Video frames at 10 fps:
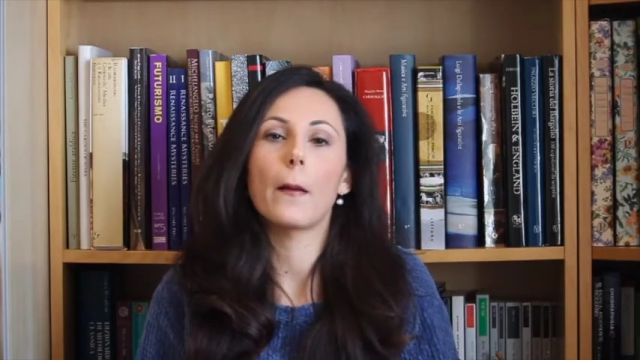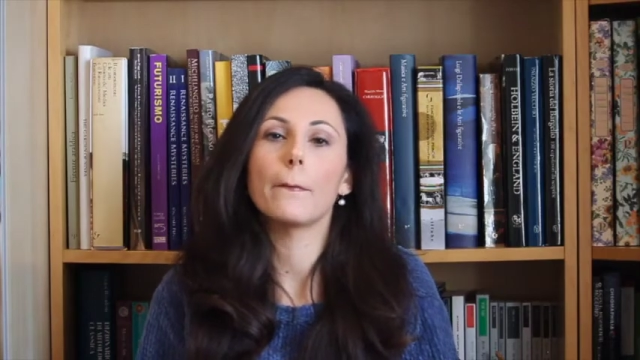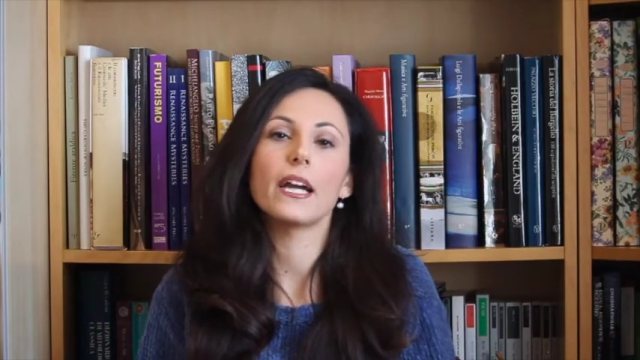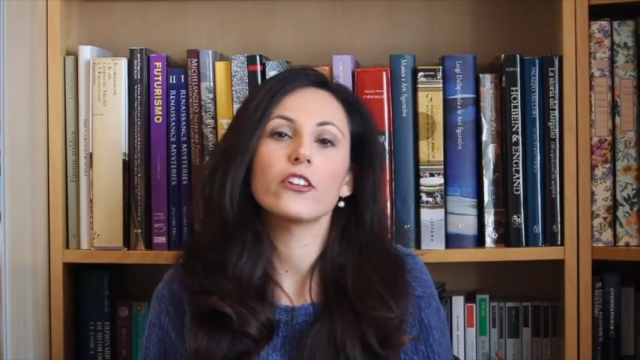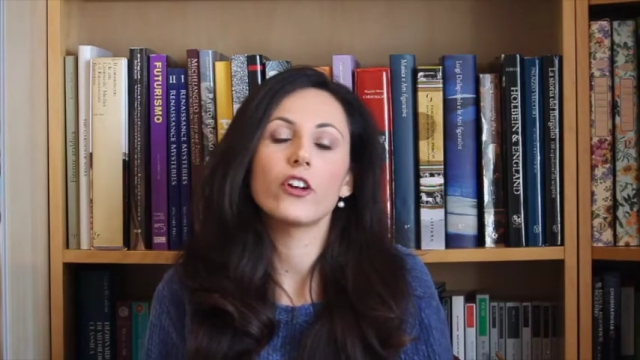
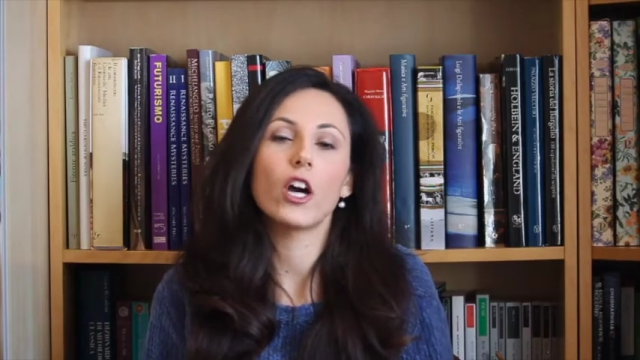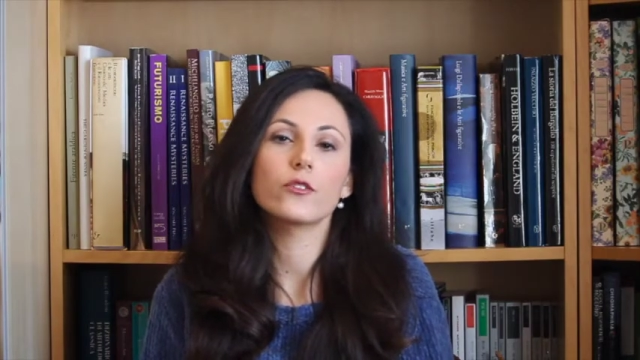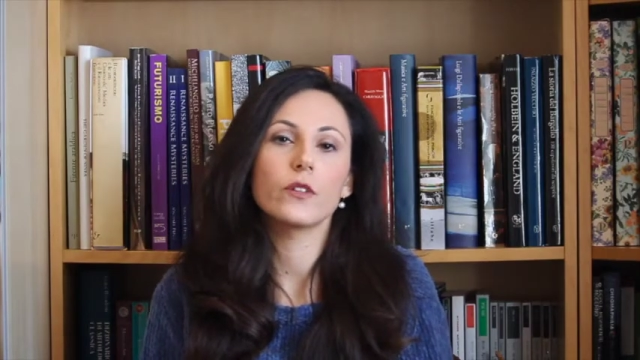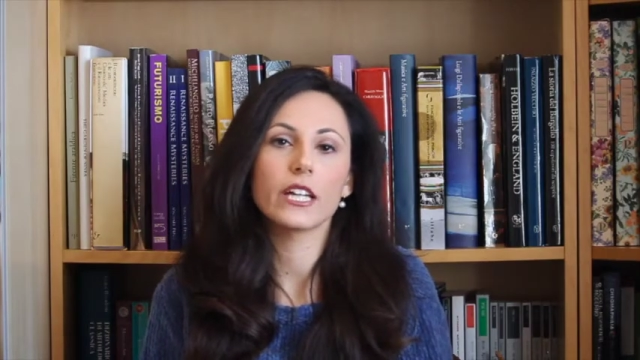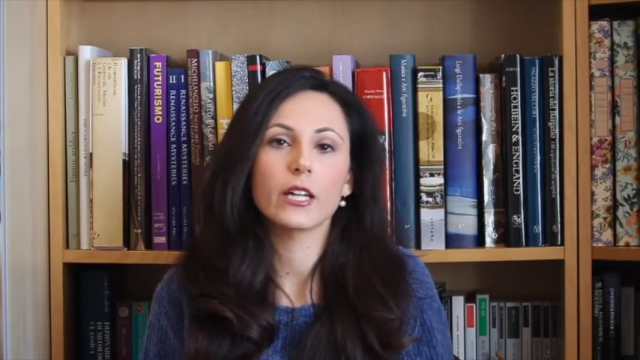might not
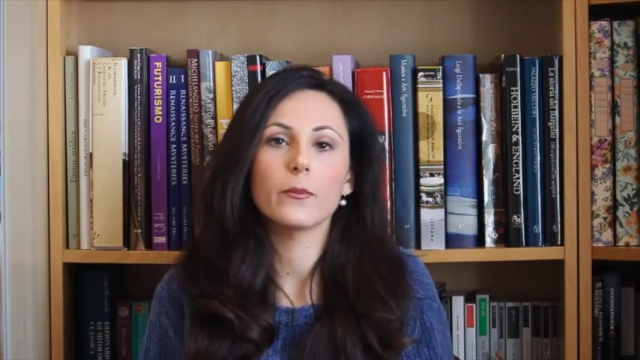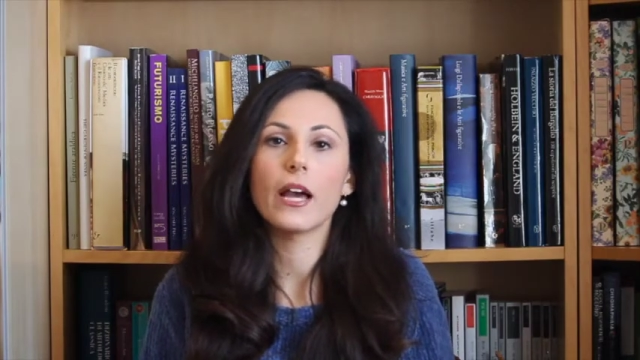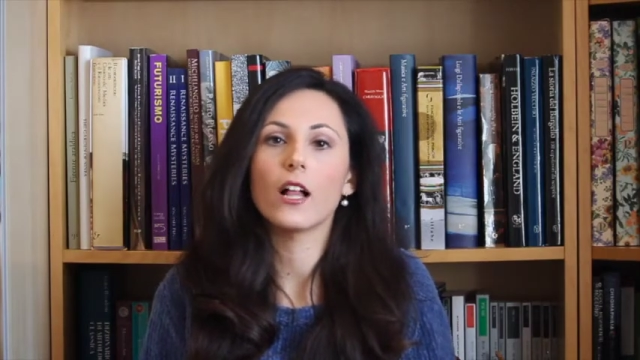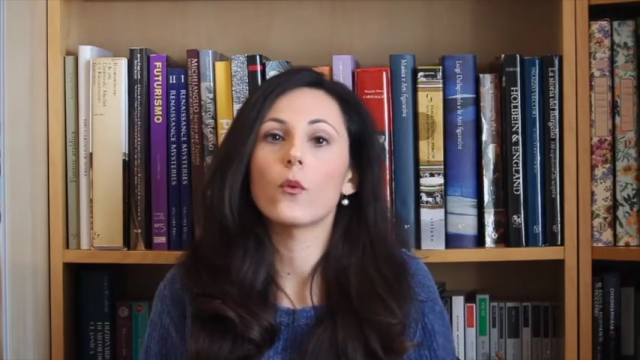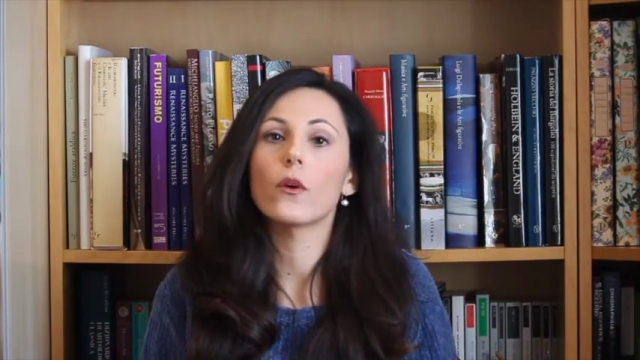ring a
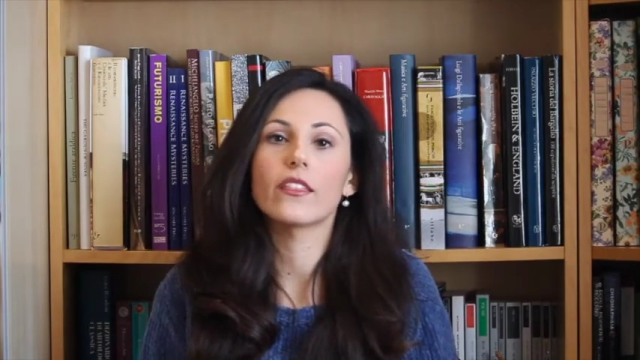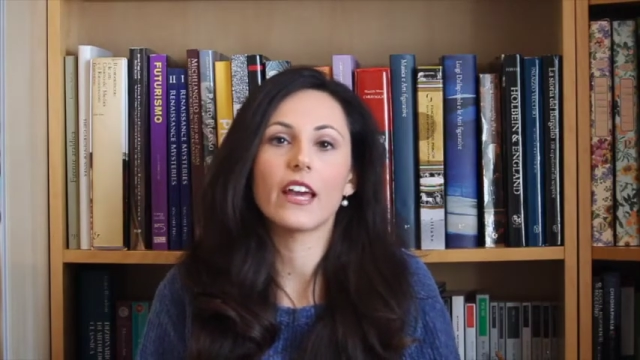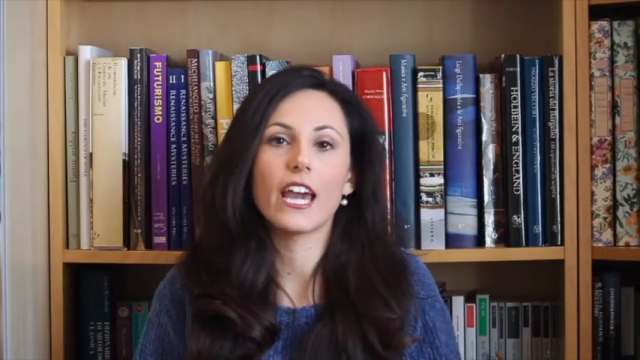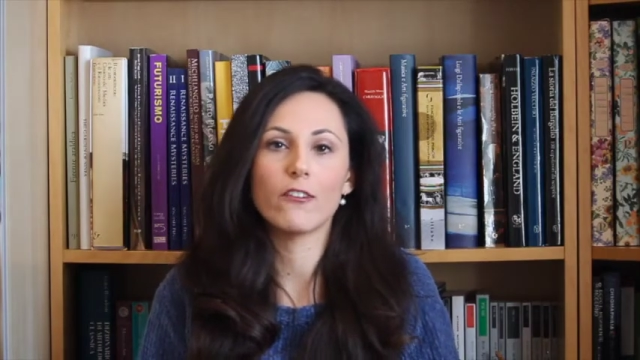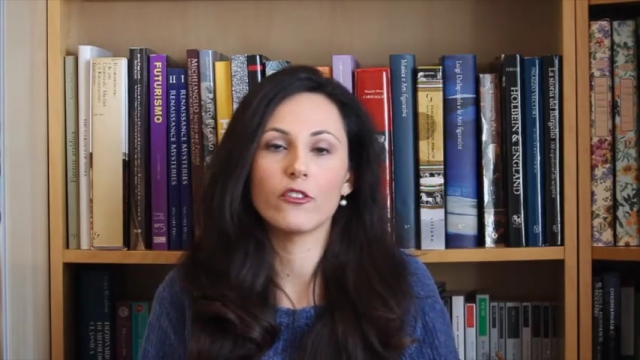bell with
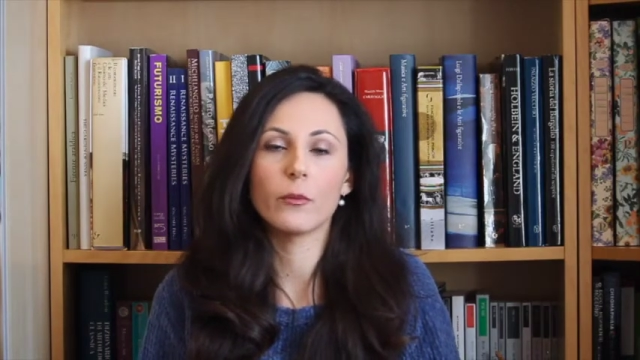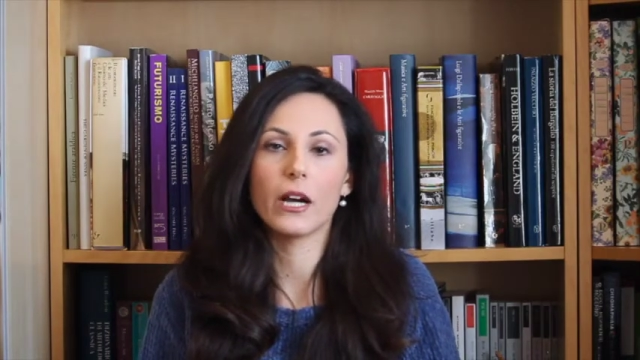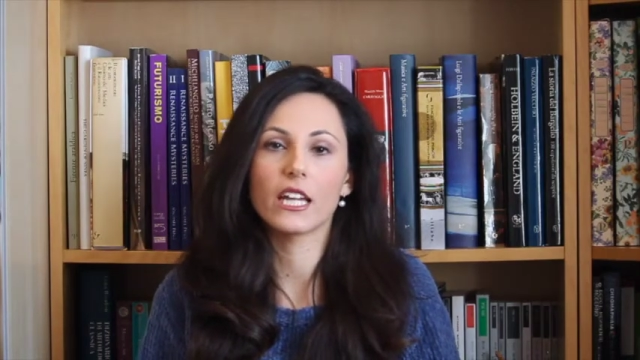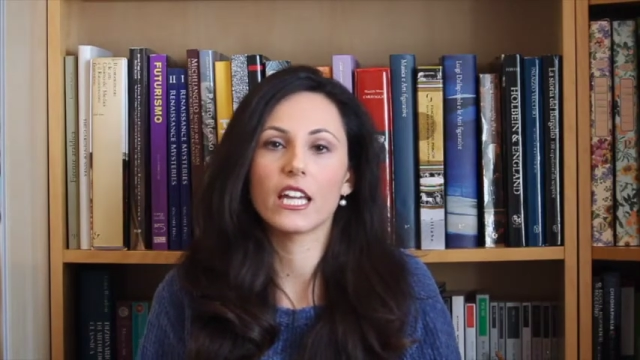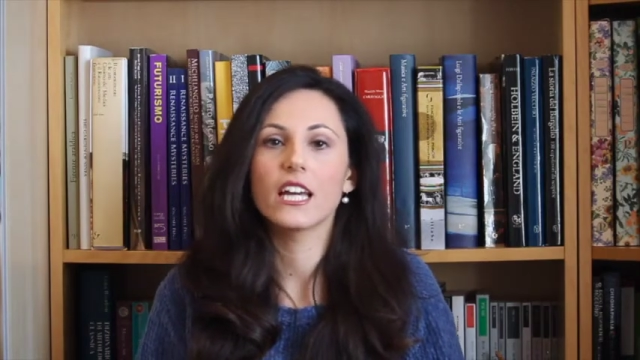
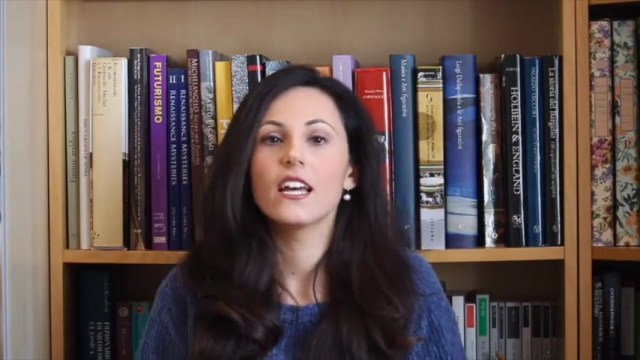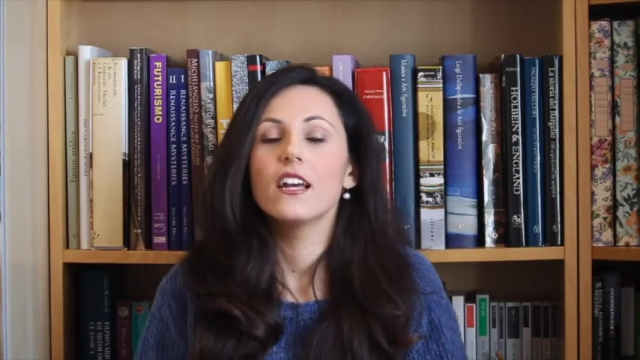everybody.